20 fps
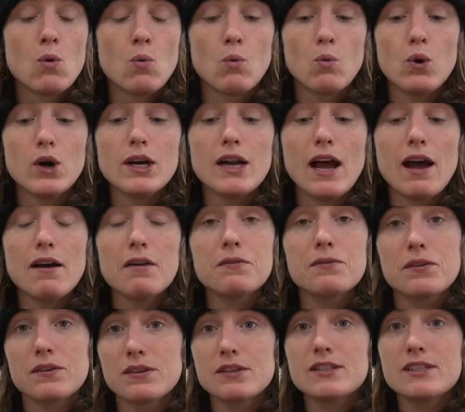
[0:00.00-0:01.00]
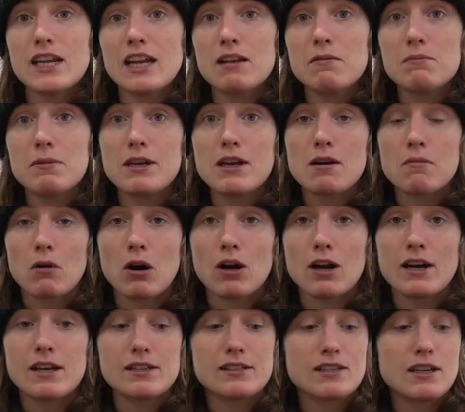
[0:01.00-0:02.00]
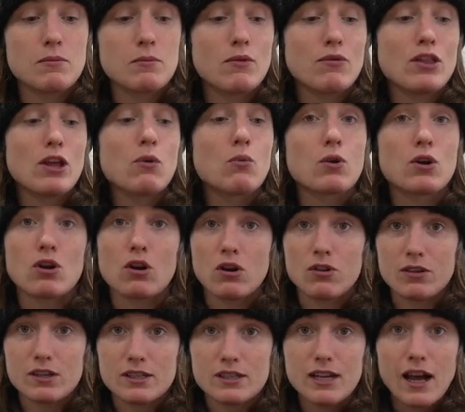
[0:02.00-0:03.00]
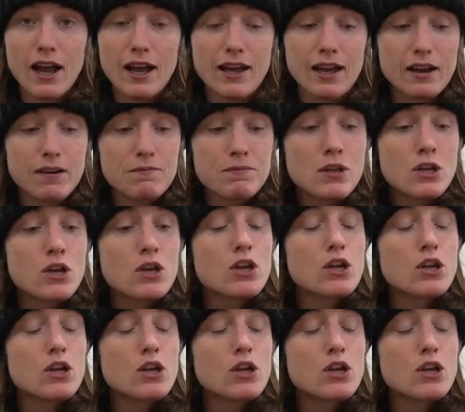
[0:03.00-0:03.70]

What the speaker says: would have the same BMR as them if they weren't on this diet.